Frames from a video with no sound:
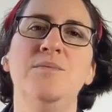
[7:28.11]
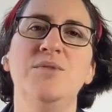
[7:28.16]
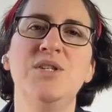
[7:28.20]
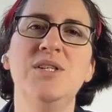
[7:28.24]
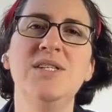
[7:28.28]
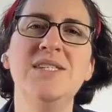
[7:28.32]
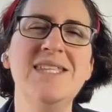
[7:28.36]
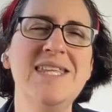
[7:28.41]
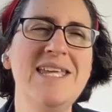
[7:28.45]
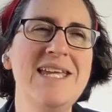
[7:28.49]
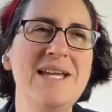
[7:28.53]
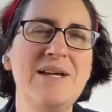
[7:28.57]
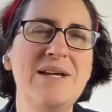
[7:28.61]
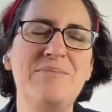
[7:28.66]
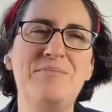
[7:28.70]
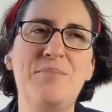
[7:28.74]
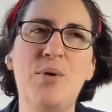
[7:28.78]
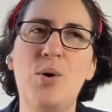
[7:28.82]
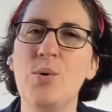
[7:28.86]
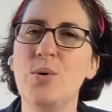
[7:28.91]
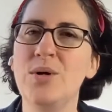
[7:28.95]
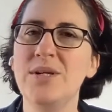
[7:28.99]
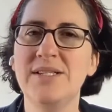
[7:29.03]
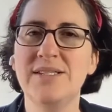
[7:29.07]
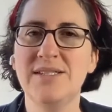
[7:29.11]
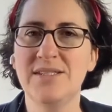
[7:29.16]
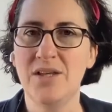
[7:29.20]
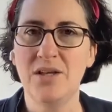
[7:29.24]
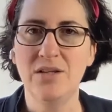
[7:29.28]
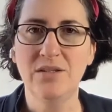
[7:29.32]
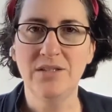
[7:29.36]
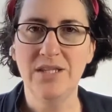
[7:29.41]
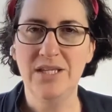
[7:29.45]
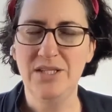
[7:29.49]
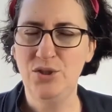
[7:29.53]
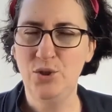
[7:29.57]
just like pouring
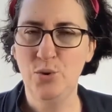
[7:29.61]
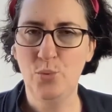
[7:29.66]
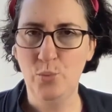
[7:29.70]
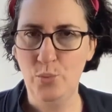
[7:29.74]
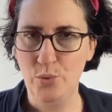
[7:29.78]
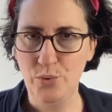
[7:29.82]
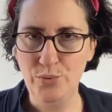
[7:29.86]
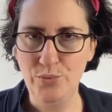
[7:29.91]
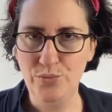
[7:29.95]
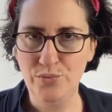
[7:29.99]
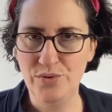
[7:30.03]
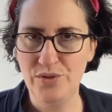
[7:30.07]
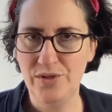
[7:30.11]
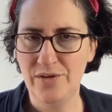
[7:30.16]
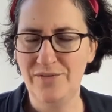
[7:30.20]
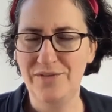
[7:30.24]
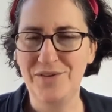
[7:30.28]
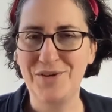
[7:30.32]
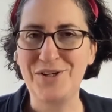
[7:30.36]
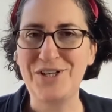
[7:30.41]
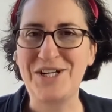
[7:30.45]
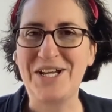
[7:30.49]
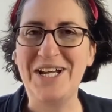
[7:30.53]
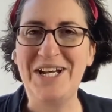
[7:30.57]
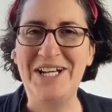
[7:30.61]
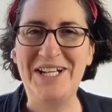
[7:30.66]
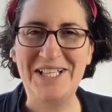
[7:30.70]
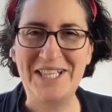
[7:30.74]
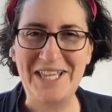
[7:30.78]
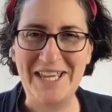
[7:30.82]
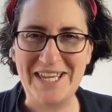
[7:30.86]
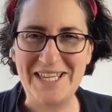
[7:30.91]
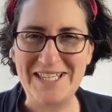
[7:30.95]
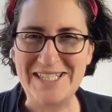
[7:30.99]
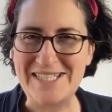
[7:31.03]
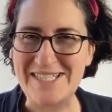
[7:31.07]
salt in the wound of your
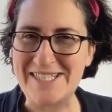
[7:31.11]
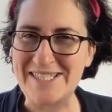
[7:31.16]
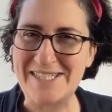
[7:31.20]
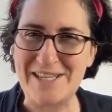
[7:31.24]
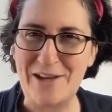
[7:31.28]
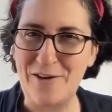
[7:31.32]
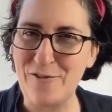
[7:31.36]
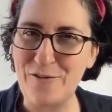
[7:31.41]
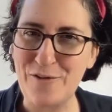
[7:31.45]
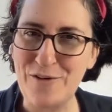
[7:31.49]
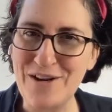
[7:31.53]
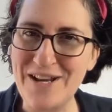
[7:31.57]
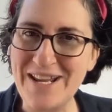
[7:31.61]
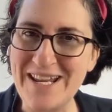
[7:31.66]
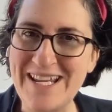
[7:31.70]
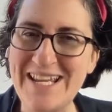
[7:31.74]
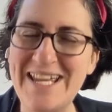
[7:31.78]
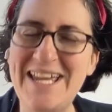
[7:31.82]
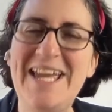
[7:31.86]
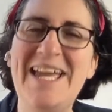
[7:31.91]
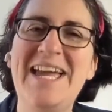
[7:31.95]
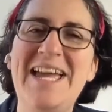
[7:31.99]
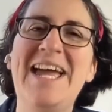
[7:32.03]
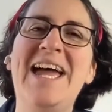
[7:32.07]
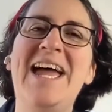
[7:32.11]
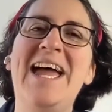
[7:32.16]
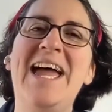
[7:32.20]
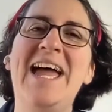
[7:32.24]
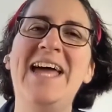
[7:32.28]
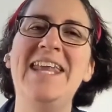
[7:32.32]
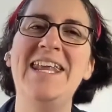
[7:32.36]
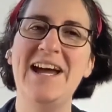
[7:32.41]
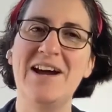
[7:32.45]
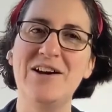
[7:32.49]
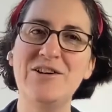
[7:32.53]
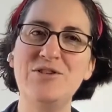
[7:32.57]
client's suffering,
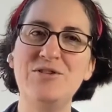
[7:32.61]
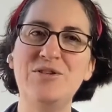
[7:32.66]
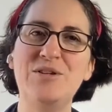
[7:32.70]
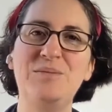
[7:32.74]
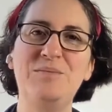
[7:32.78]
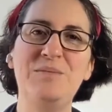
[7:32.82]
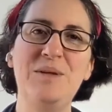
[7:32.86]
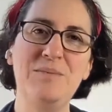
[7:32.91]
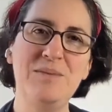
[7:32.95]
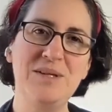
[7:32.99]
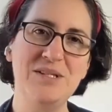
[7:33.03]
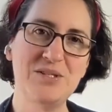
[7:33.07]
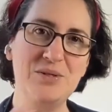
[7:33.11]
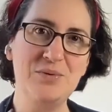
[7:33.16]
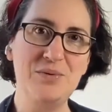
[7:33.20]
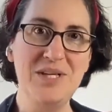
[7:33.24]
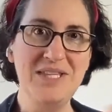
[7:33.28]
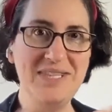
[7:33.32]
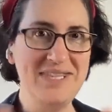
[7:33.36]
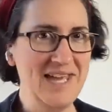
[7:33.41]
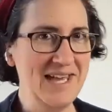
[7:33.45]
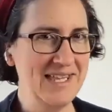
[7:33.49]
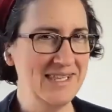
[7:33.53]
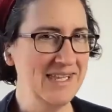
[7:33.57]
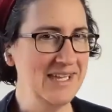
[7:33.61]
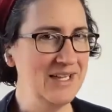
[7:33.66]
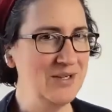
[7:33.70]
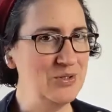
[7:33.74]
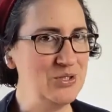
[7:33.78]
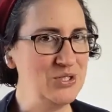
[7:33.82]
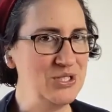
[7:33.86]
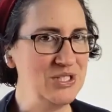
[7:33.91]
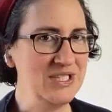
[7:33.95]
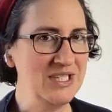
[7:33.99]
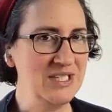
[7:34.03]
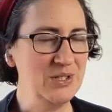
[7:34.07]
and how you could maybe tweak that
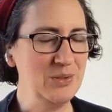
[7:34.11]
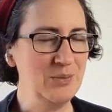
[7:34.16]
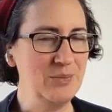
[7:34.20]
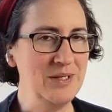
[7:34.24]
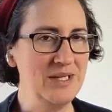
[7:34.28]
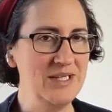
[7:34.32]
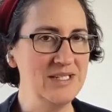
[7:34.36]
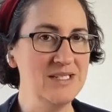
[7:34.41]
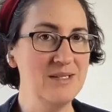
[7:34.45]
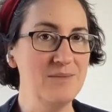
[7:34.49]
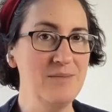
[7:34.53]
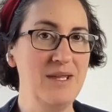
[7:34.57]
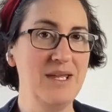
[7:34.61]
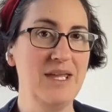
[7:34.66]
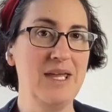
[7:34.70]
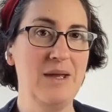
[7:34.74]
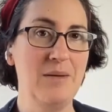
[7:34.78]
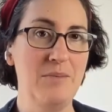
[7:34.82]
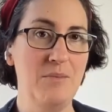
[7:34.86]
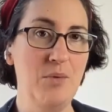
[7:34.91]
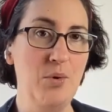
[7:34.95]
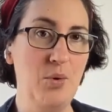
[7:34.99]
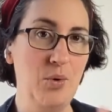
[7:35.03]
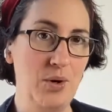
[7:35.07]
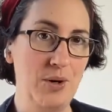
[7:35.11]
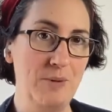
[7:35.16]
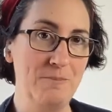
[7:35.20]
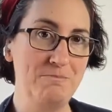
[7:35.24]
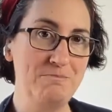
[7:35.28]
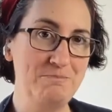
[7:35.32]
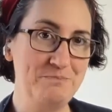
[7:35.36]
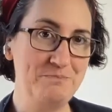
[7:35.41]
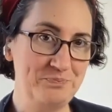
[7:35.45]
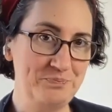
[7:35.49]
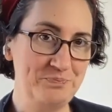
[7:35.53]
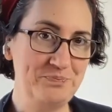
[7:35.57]
language a little bit to make it more
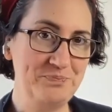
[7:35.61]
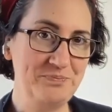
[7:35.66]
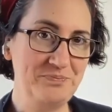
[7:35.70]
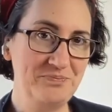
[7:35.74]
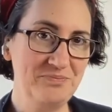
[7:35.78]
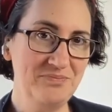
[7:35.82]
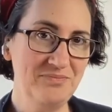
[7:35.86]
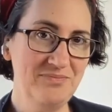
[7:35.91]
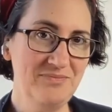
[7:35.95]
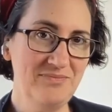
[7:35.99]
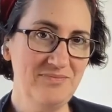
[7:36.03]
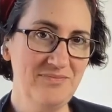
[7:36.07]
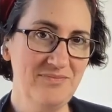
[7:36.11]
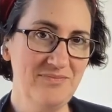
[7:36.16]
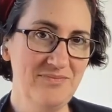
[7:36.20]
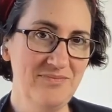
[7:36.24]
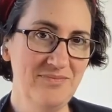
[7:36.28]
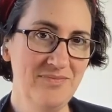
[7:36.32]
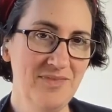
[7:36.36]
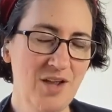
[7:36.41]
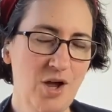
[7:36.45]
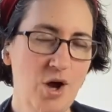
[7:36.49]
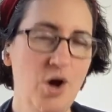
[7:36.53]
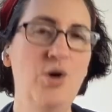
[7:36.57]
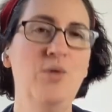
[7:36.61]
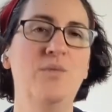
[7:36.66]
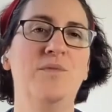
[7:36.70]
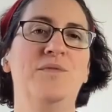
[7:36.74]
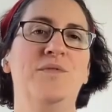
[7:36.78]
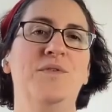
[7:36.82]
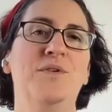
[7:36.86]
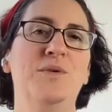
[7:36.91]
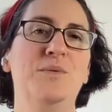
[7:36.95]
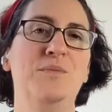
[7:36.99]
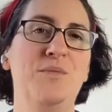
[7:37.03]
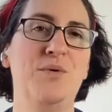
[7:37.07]

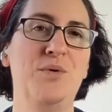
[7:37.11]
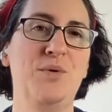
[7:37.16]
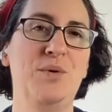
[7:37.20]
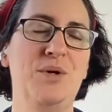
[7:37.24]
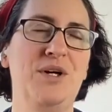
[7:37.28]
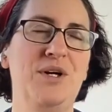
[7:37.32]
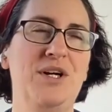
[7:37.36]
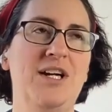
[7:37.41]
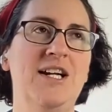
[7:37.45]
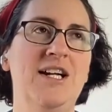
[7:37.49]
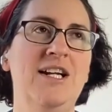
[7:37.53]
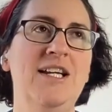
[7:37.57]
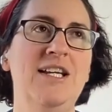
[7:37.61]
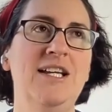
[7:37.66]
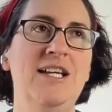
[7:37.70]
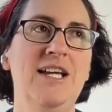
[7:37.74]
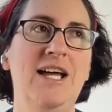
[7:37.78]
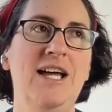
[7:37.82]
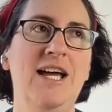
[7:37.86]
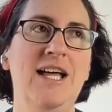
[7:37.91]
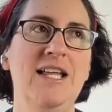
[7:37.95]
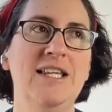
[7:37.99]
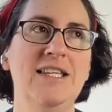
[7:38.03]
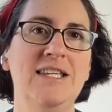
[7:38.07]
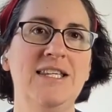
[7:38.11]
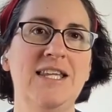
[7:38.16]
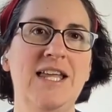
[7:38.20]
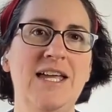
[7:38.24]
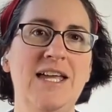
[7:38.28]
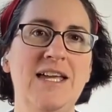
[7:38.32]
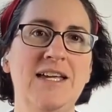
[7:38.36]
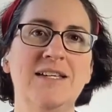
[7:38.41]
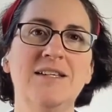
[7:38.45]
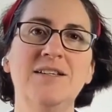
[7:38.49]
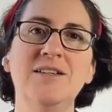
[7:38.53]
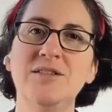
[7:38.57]
hopeful, more
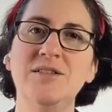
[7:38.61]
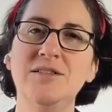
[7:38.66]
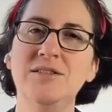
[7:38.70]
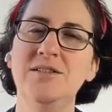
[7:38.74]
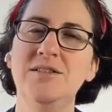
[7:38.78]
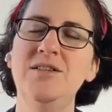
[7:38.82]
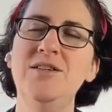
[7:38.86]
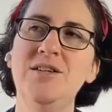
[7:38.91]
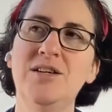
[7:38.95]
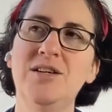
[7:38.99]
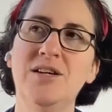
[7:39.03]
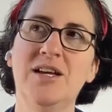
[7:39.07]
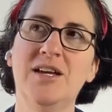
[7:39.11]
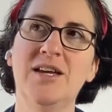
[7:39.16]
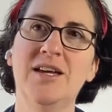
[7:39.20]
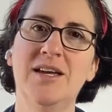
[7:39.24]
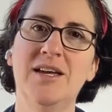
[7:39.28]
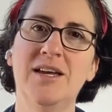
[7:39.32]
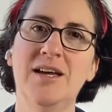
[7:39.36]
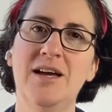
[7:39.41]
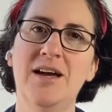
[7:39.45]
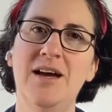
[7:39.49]
like, look,